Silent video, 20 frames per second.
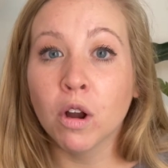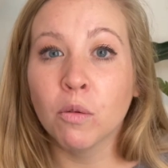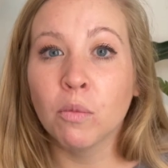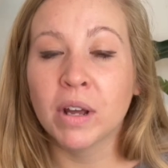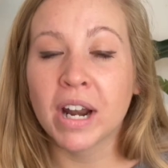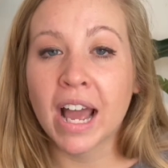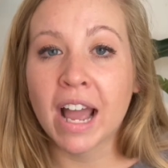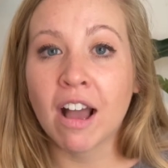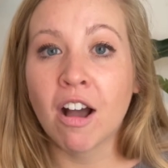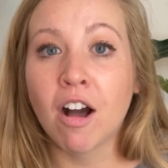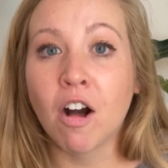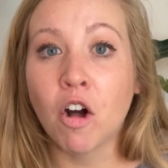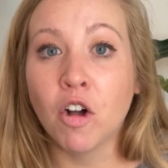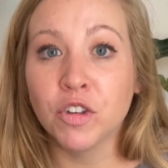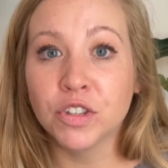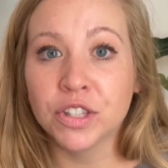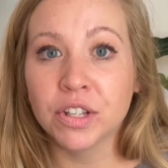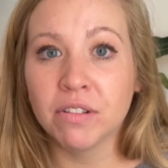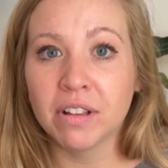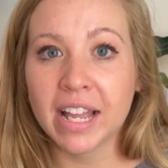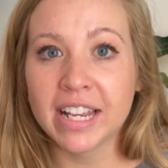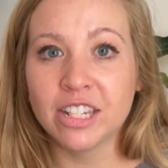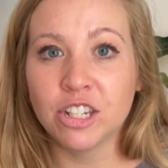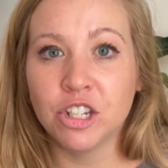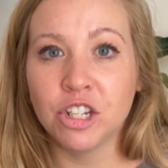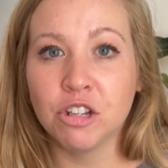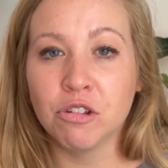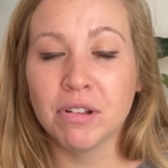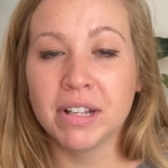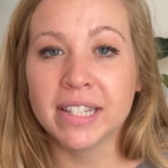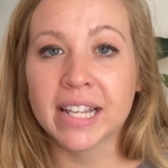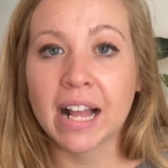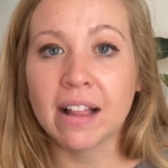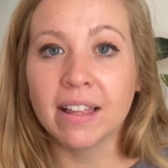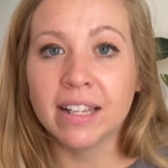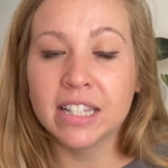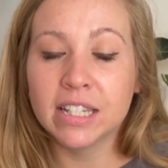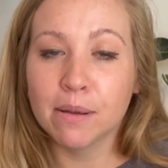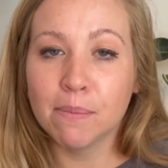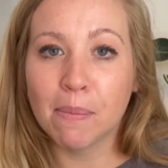what I also like to do is I
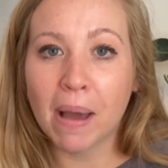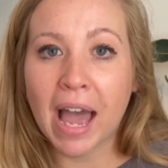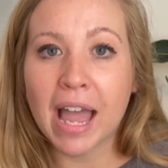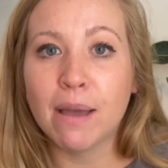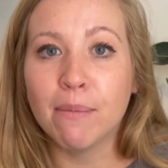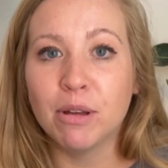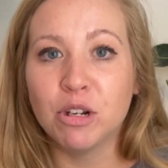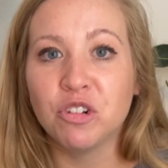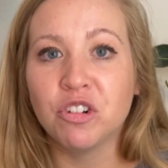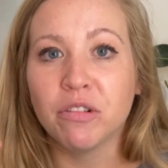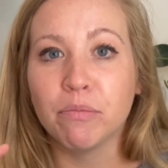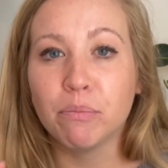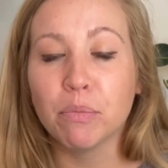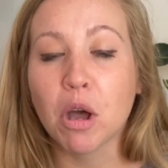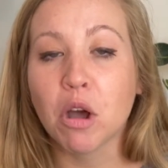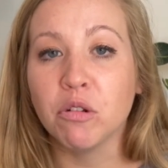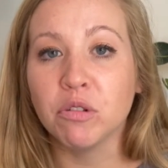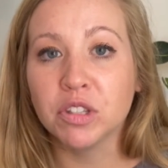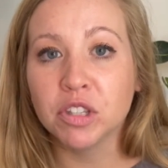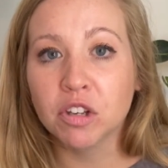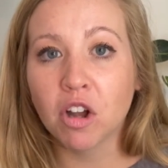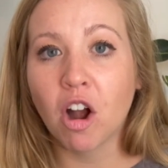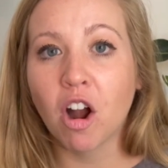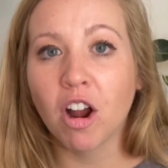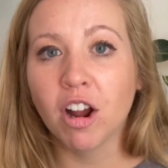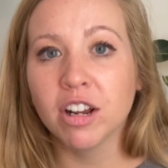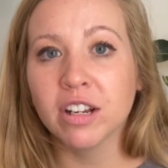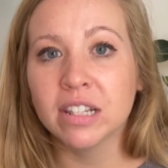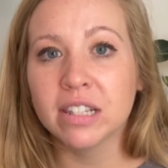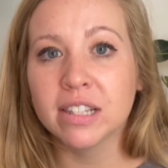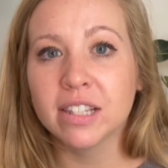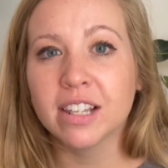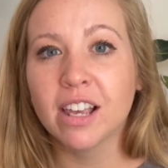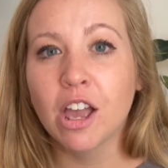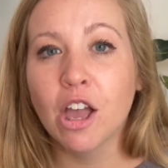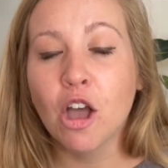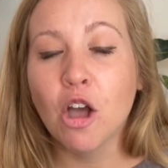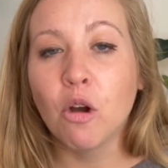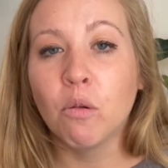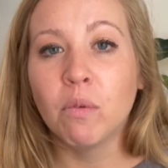like to buy a bunch of postcards
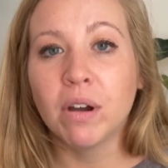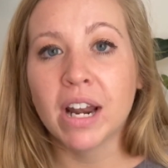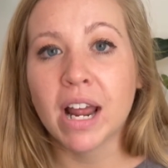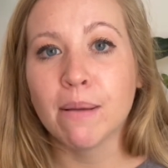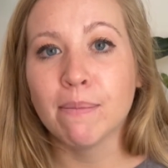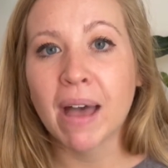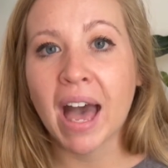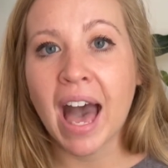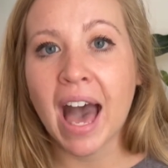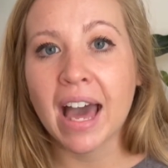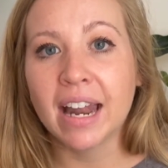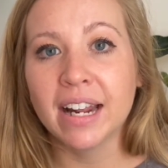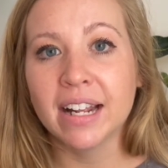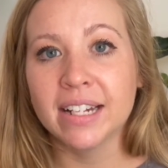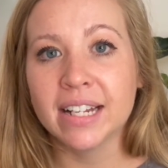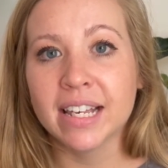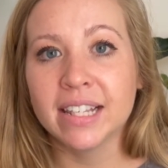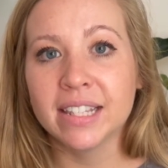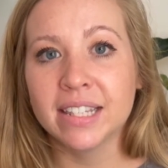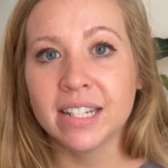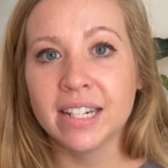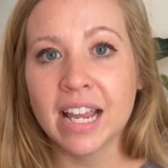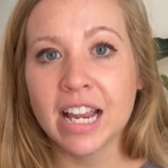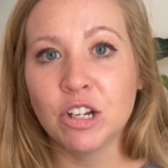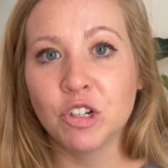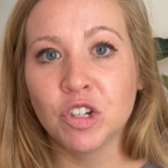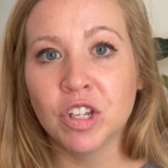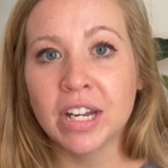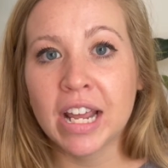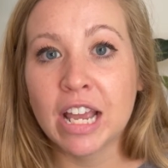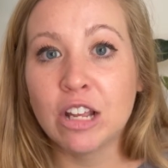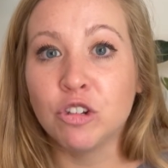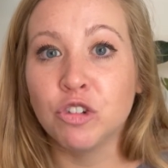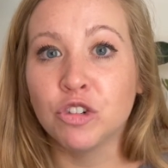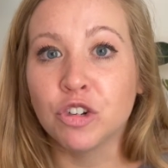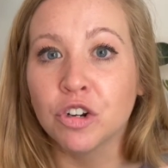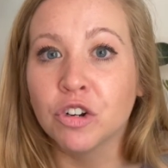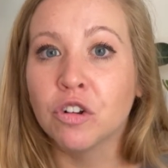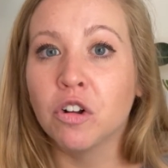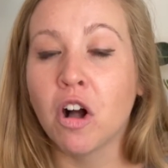when I'm at a destination and
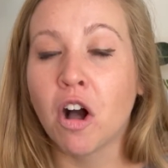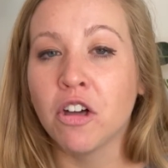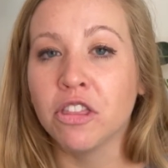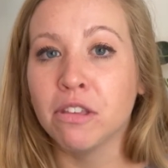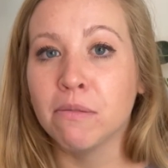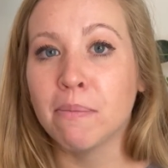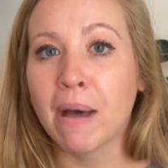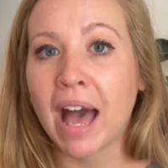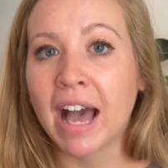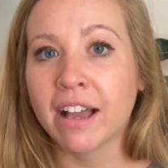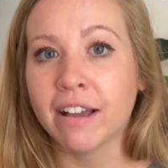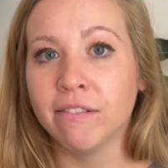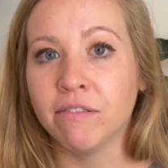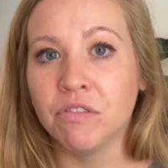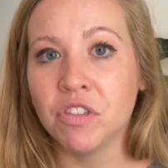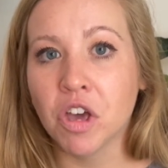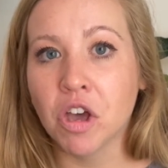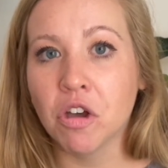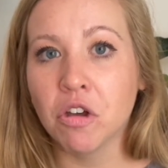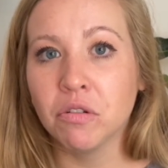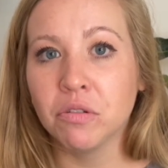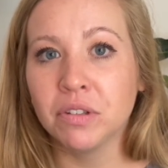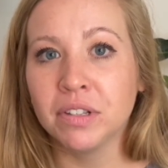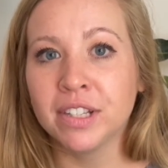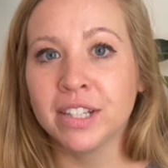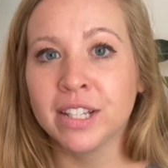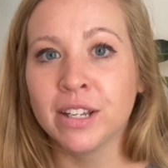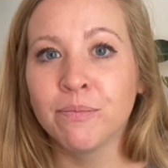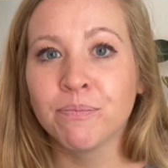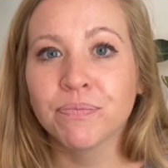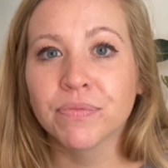journal on the back of those.